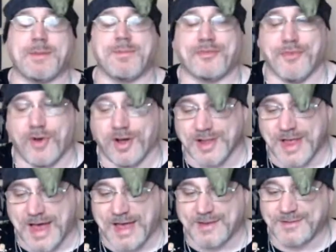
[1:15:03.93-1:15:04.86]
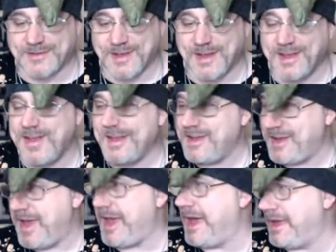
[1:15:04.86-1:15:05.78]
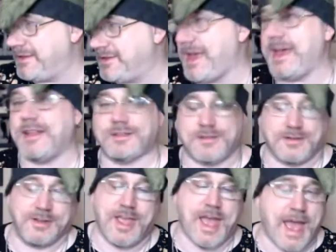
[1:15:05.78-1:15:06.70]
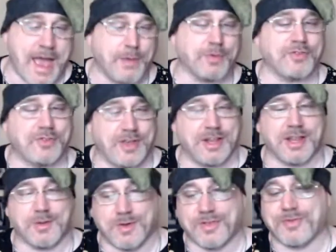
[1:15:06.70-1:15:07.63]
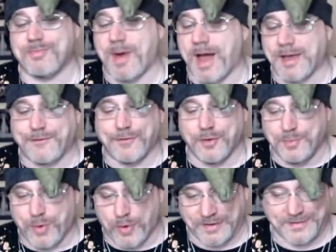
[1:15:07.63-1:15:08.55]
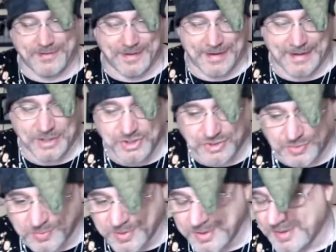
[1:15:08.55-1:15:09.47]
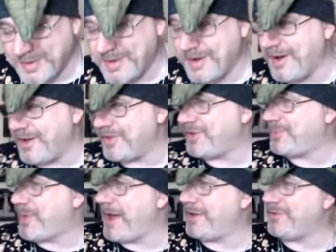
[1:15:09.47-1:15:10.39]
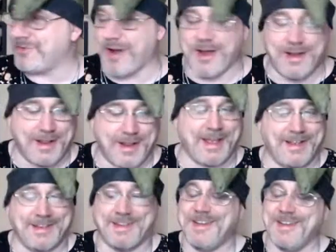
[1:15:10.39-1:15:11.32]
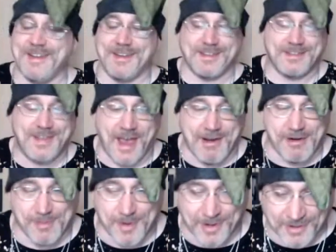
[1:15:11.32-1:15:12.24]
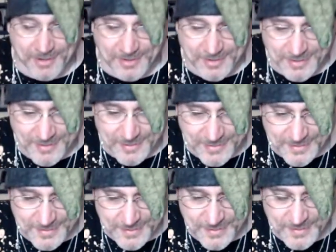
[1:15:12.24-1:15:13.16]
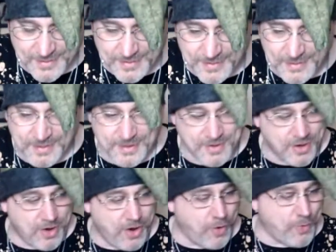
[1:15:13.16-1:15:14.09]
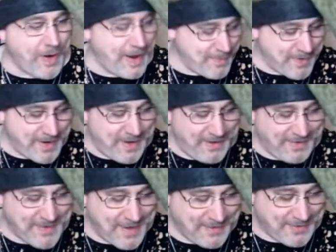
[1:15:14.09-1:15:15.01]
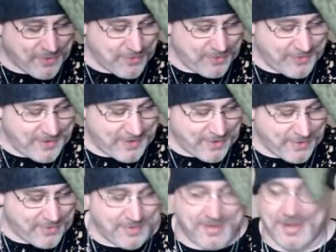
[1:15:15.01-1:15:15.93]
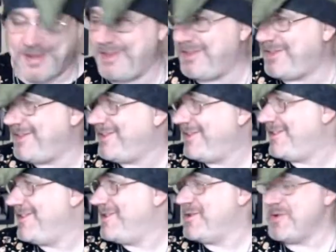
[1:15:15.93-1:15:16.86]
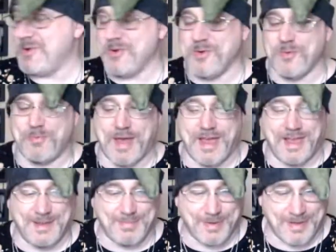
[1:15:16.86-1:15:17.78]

before last. And then, I was dealing with my food poisoning issue this past Friday. Terrible. Oh, wait a minute. Is next Thursday the 13th? Ooh, baby.